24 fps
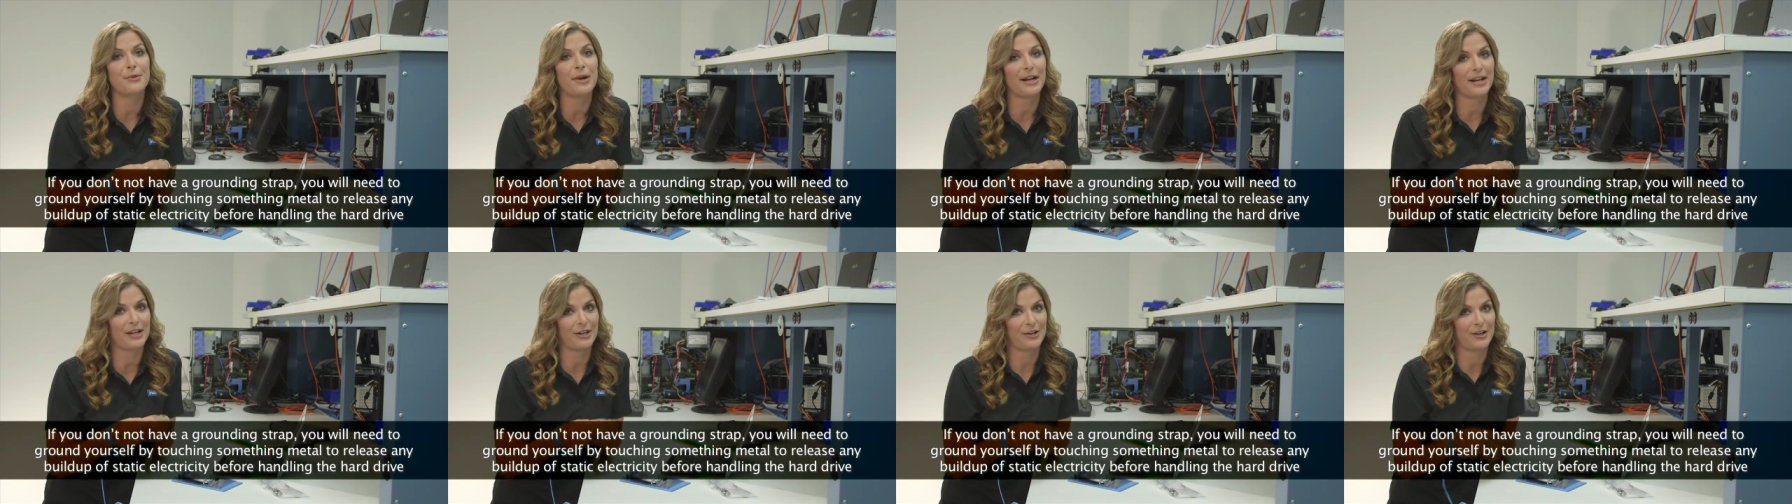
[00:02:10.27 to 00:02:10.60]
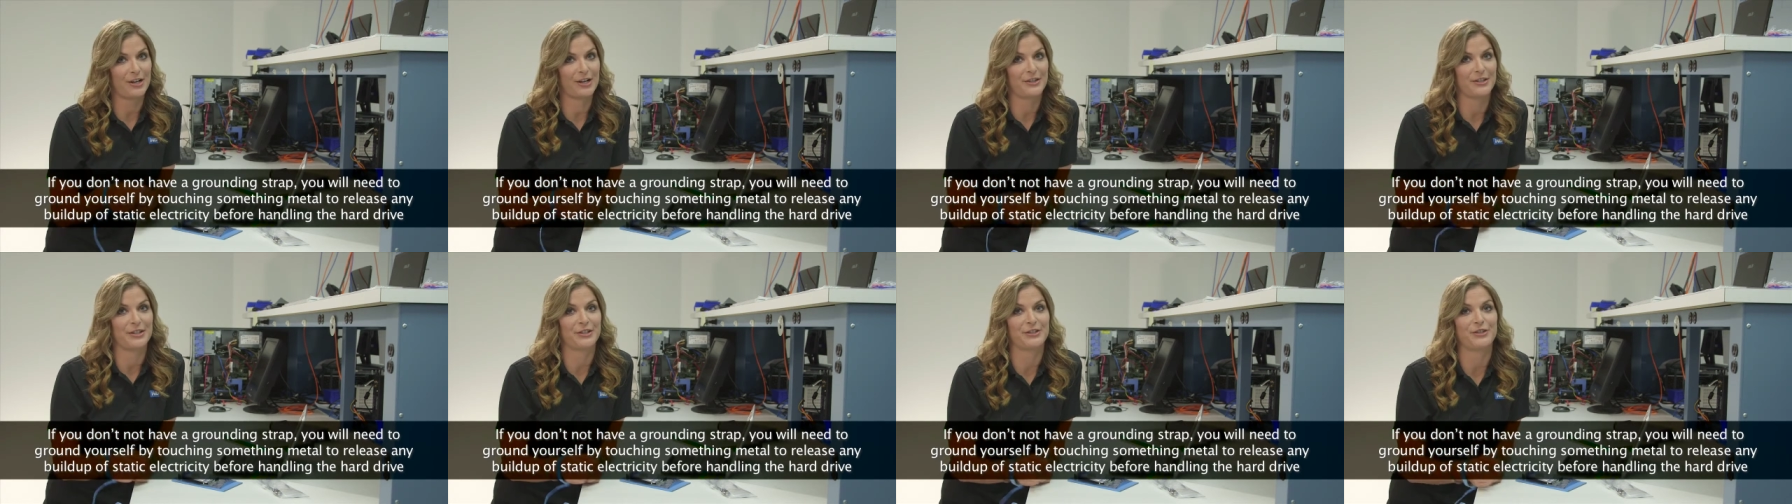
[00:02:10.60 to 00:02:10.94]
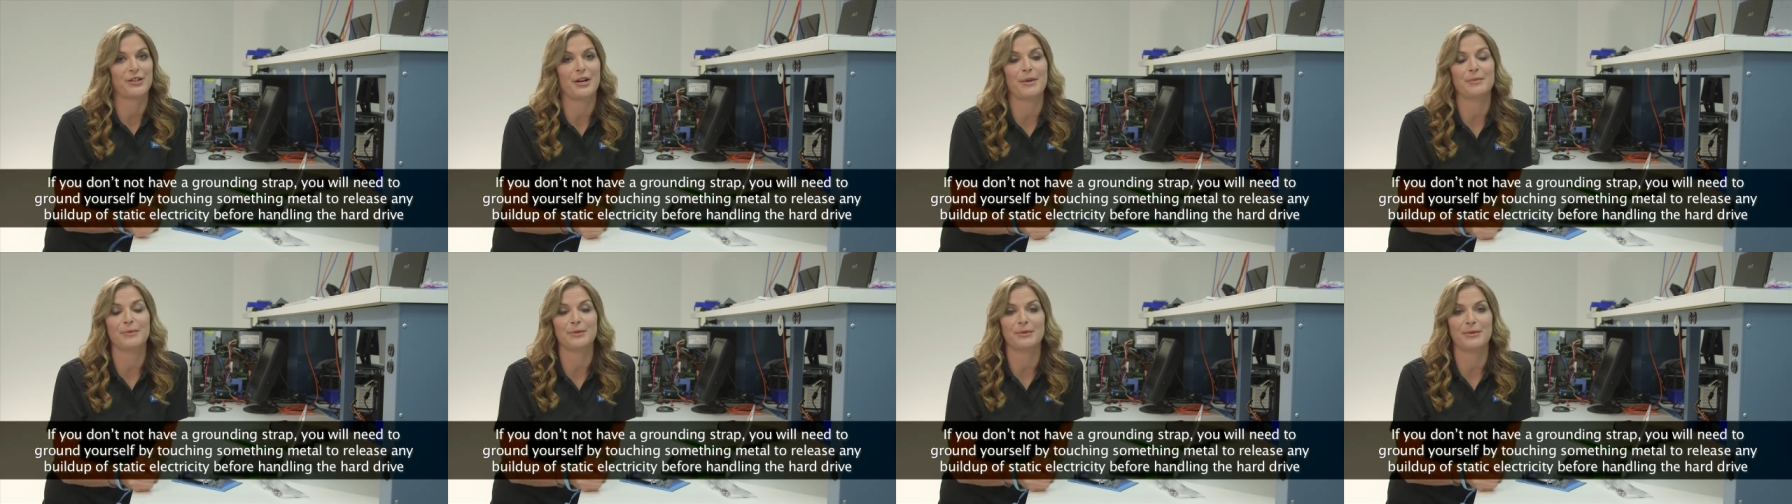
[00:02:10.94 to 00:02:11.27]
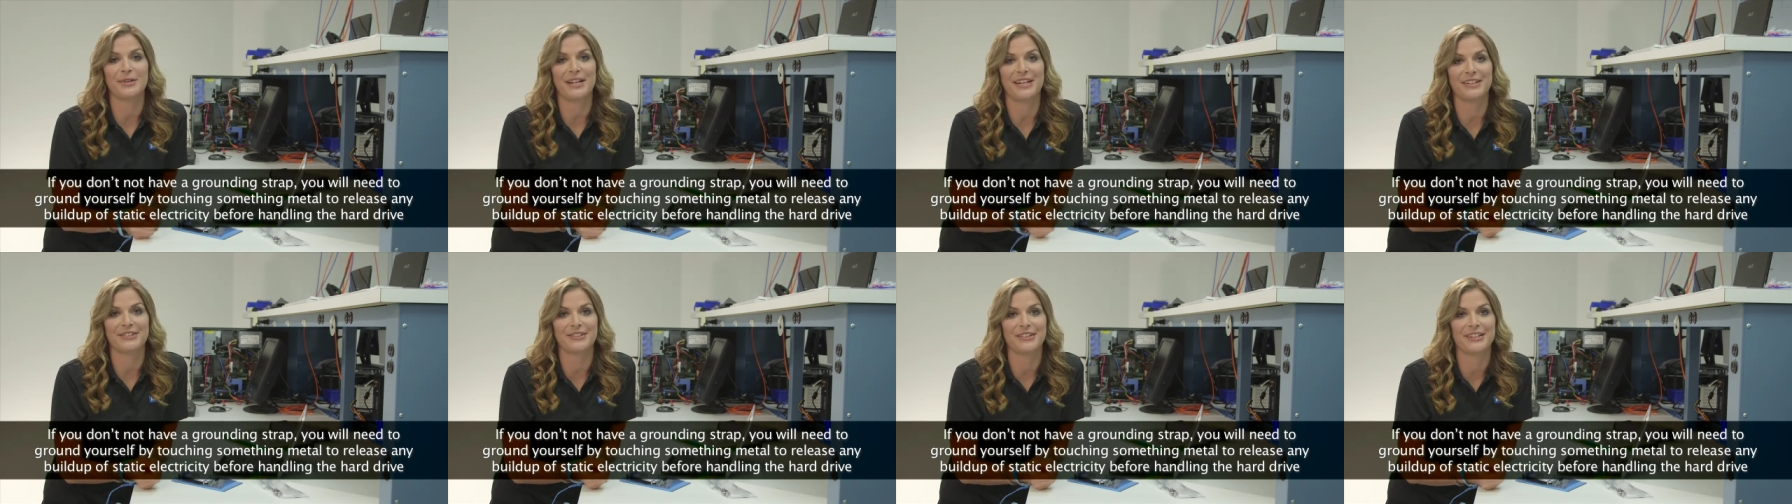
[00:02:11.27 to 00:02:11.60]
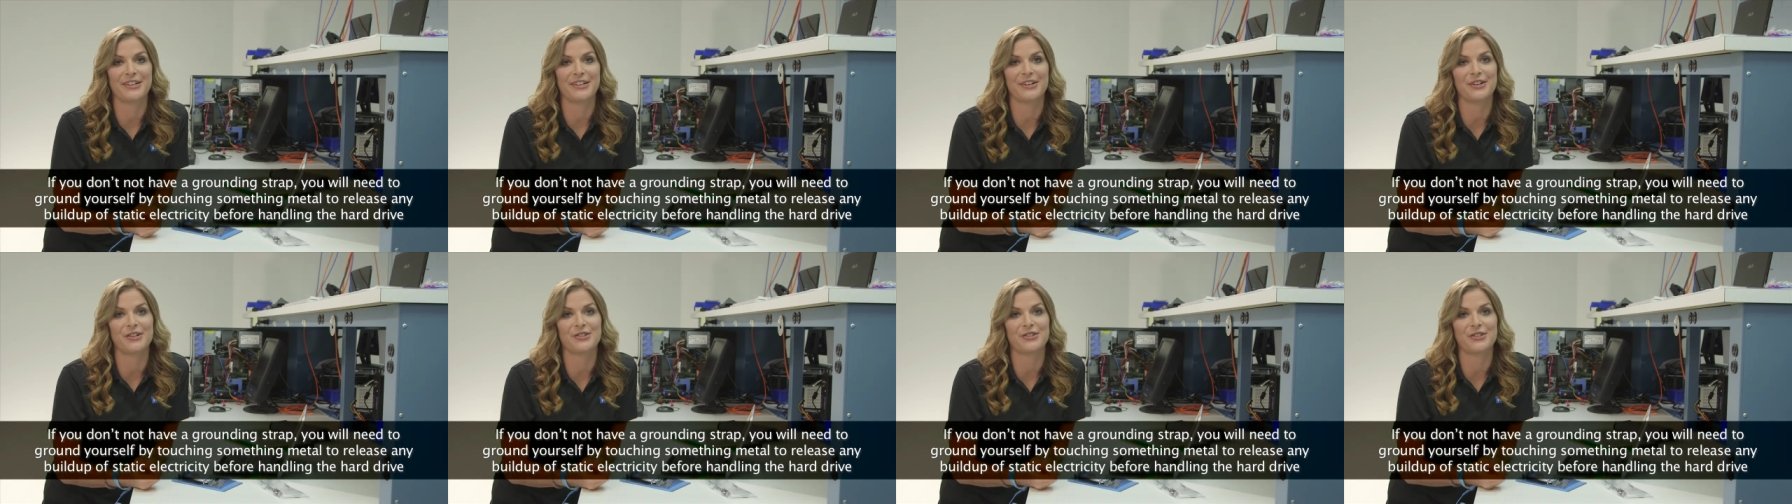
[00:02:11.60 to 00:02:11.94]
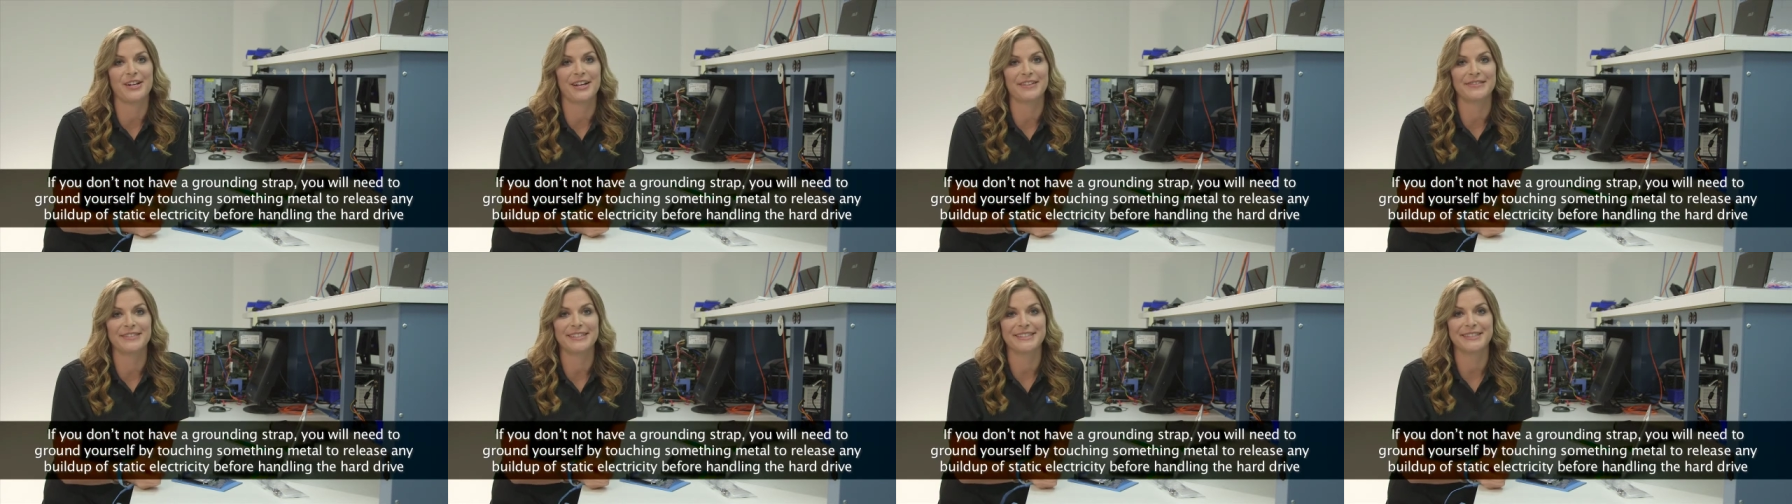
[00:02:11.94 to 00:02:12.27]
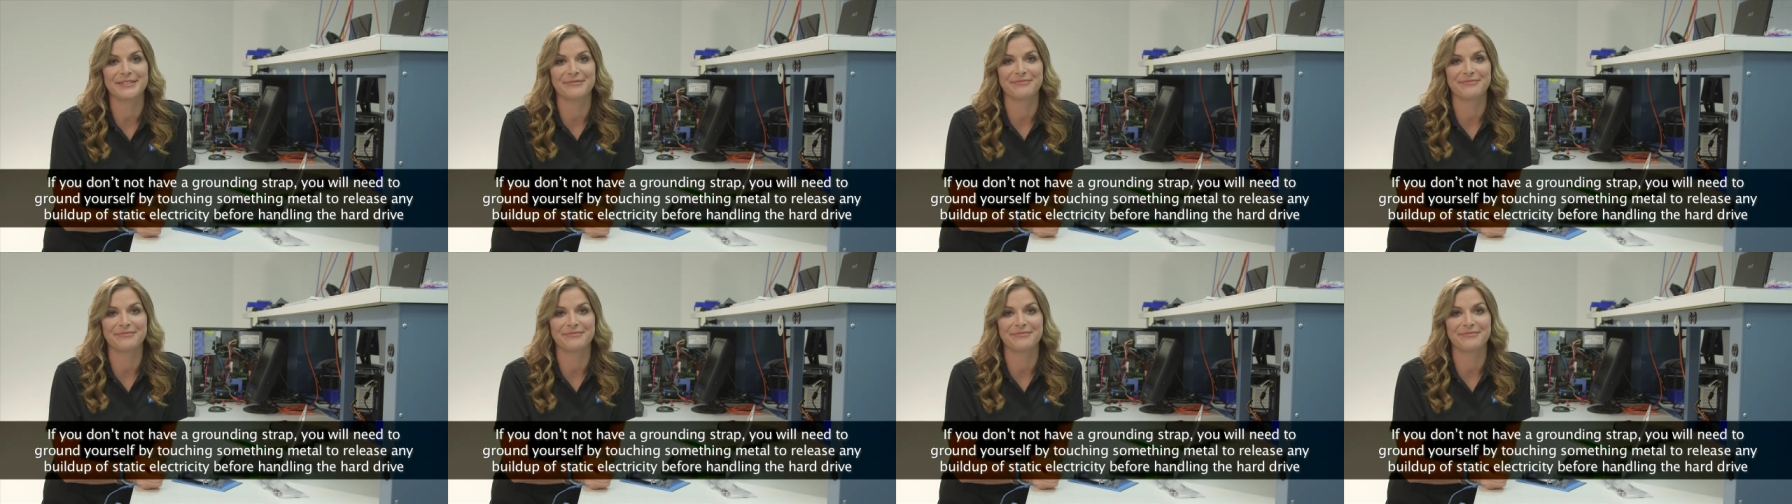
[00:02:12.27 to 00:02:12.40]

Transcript: wearing grounding straps when handling hard drives.